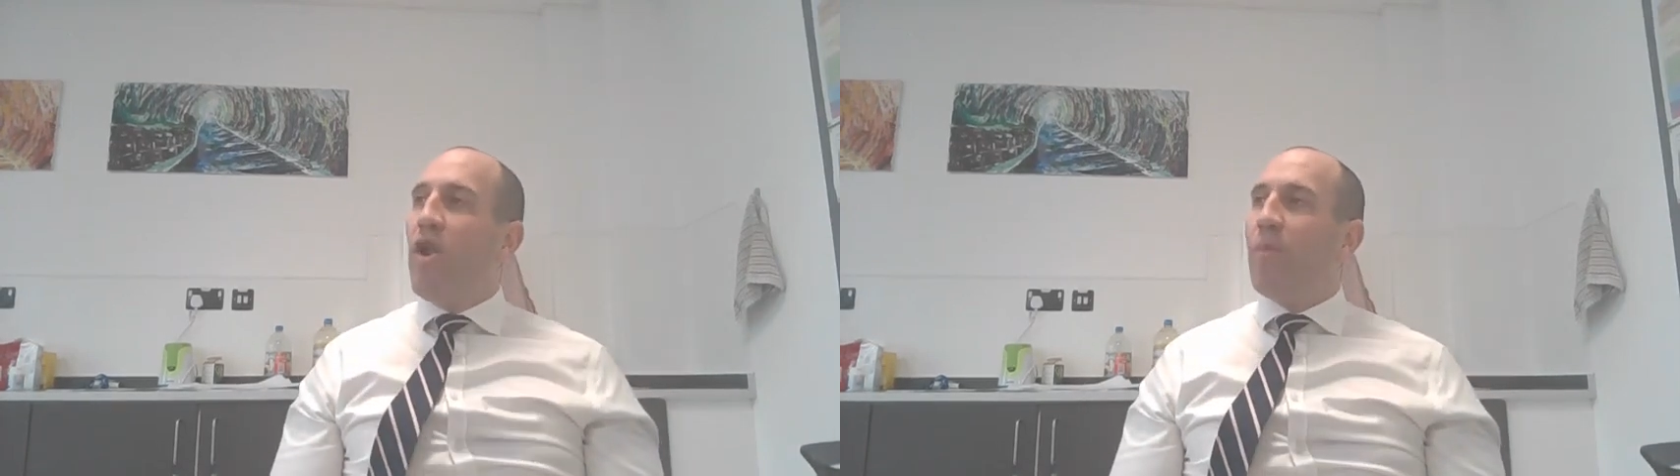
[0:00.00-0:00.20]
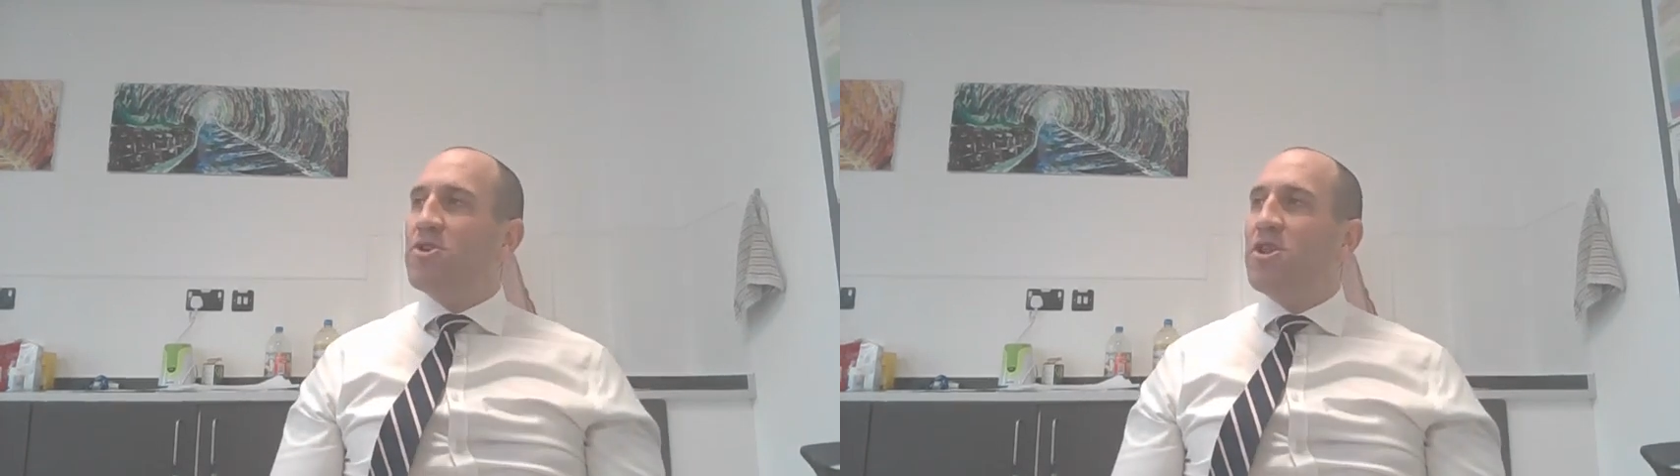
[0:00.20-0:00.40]

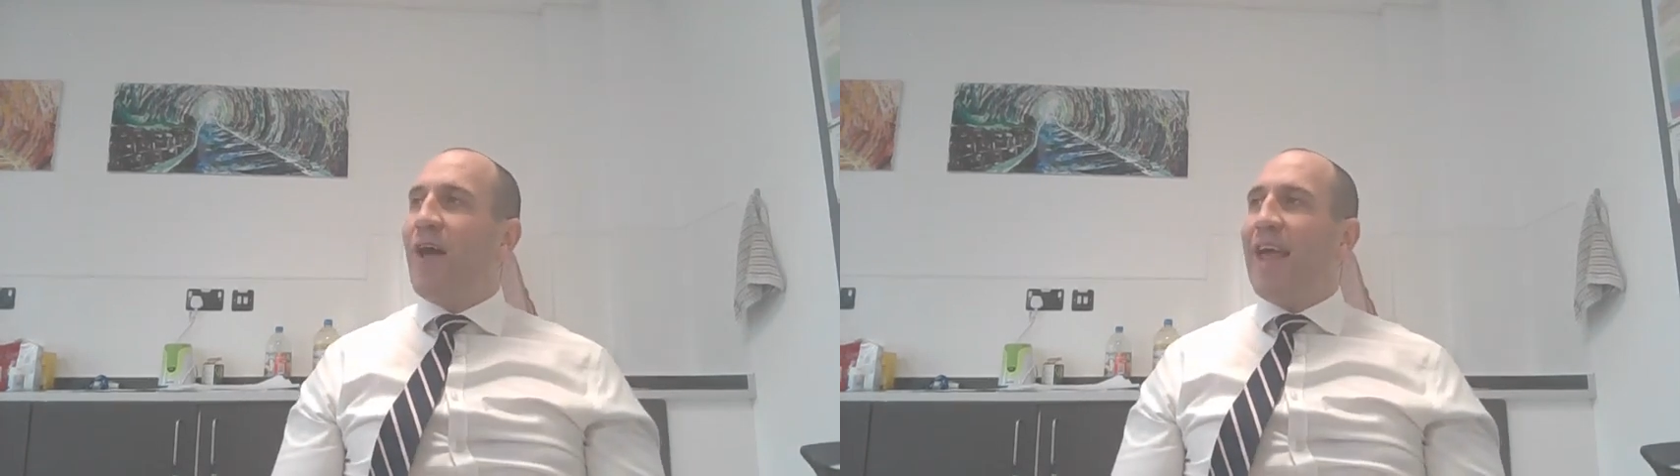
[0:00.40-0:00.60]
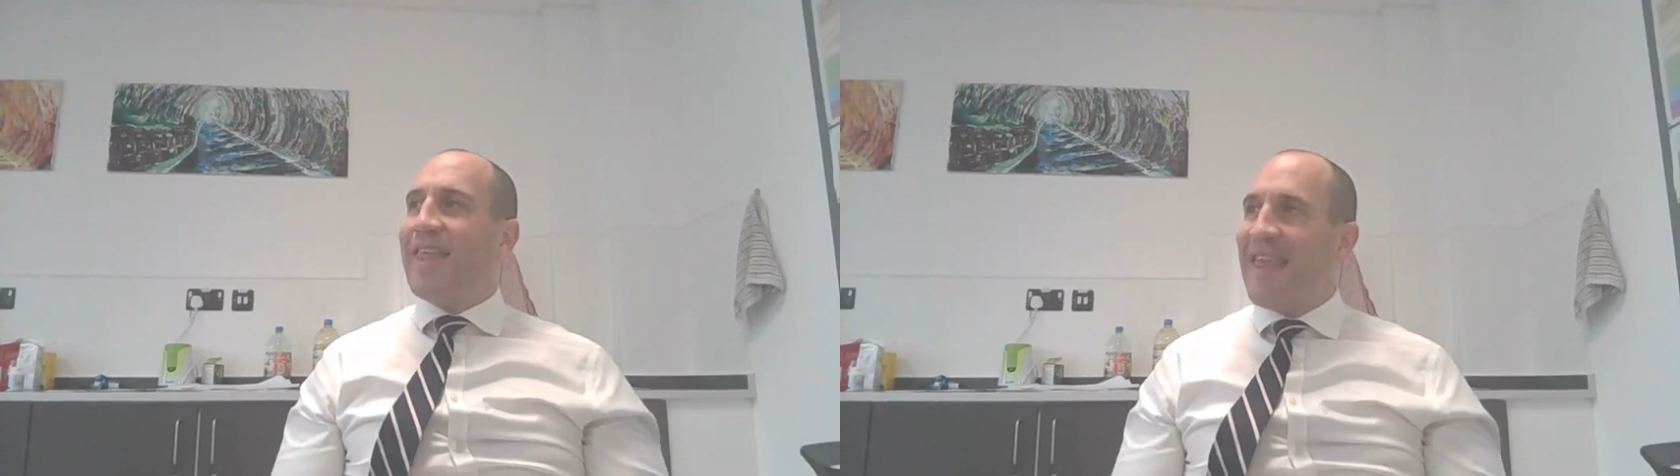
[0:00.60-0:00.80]
option that
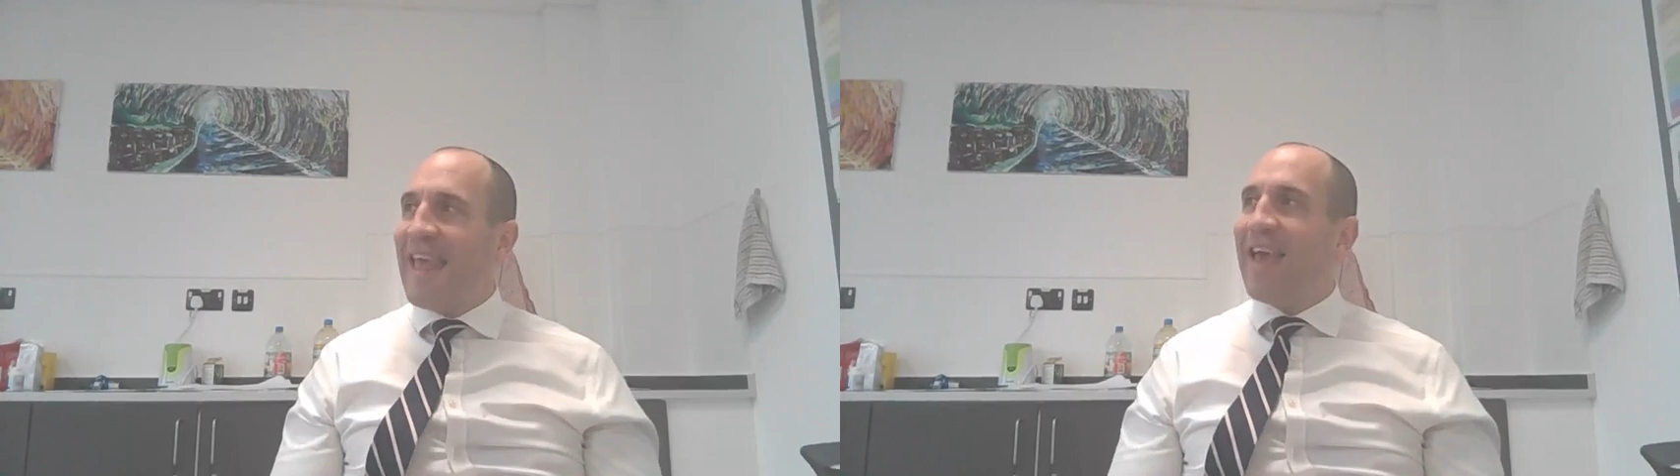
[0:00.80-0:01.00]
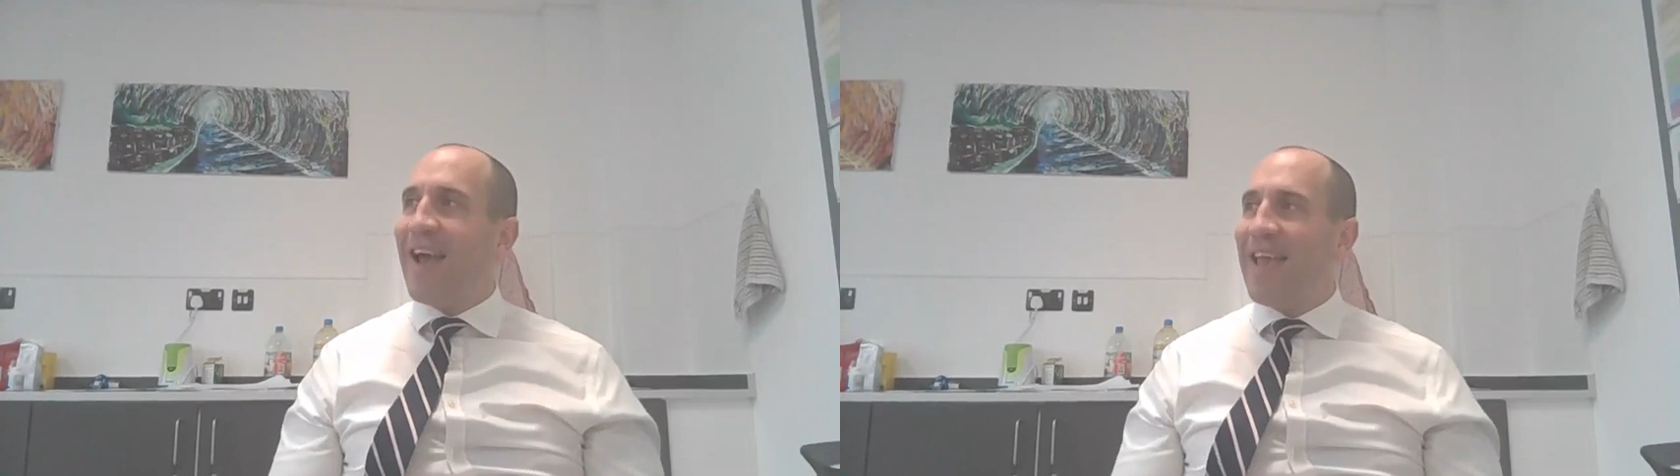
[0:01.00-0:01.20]
I
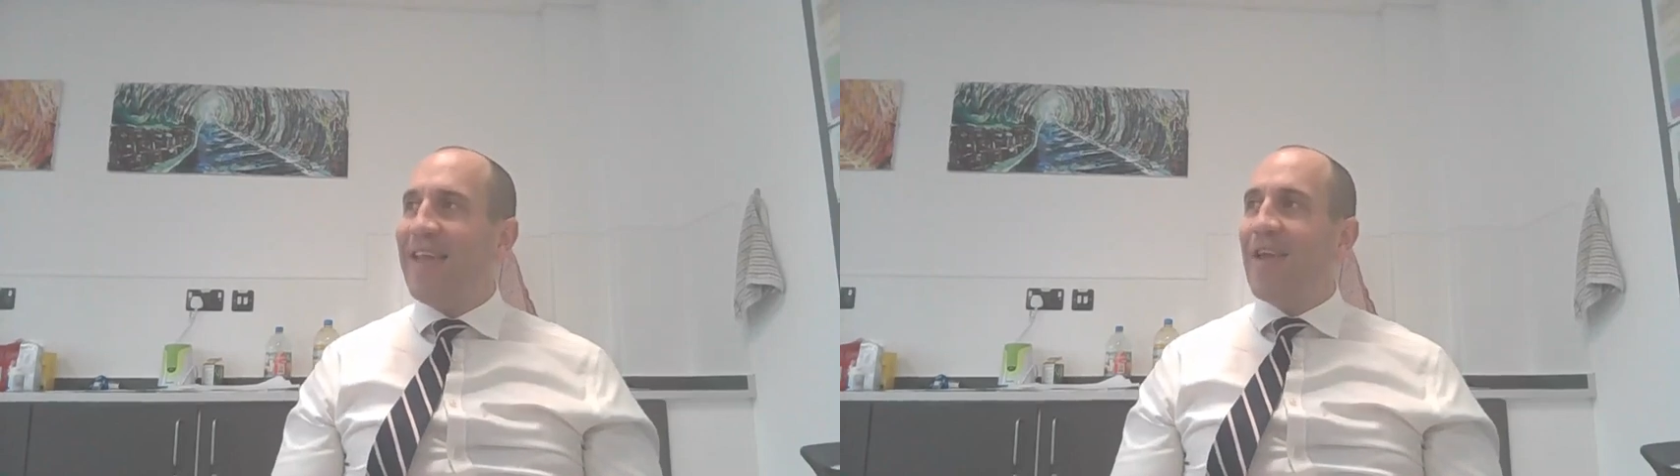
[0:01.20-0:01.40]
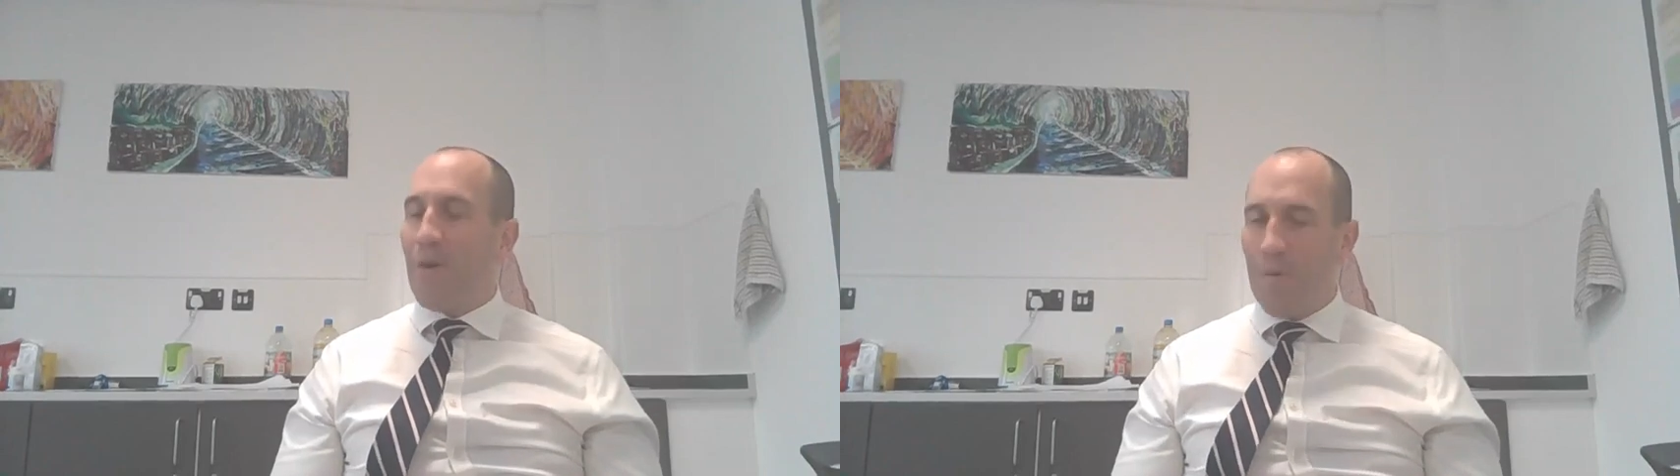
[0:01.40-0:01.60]
think I can
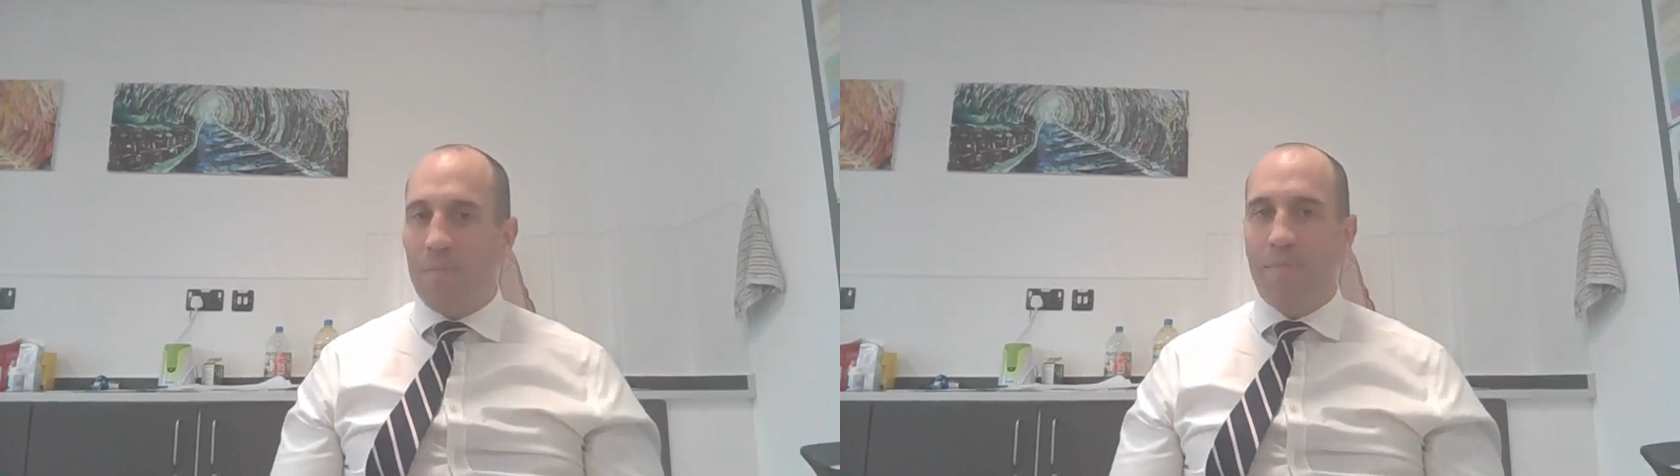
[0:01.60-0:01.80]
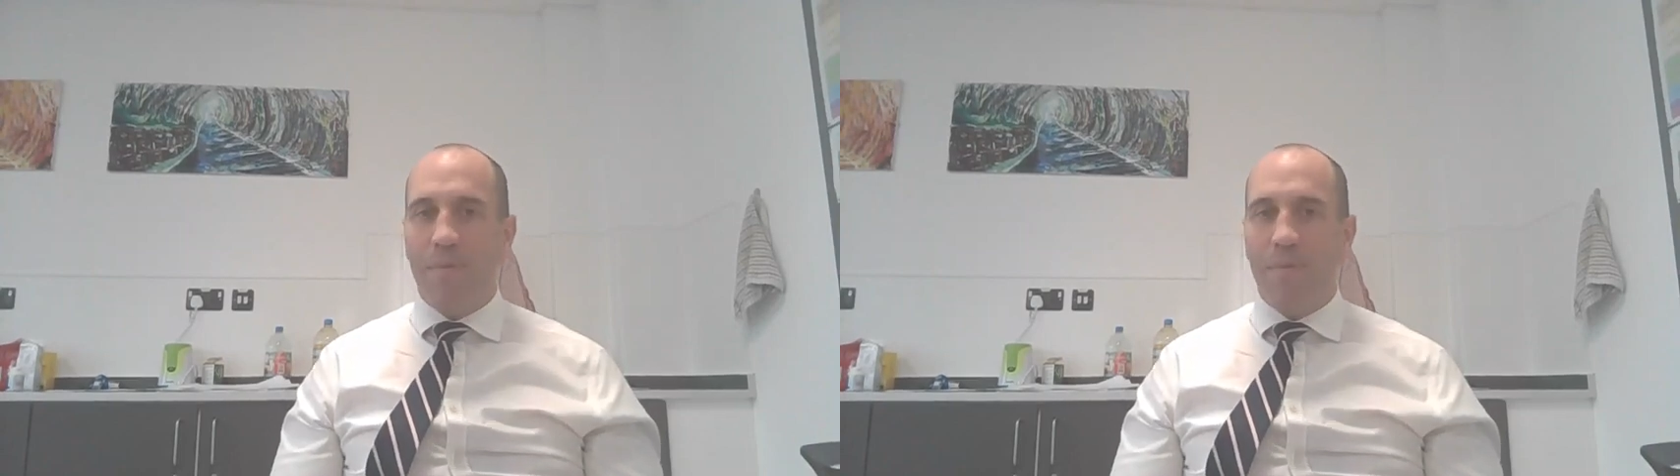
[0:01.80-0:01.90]
do.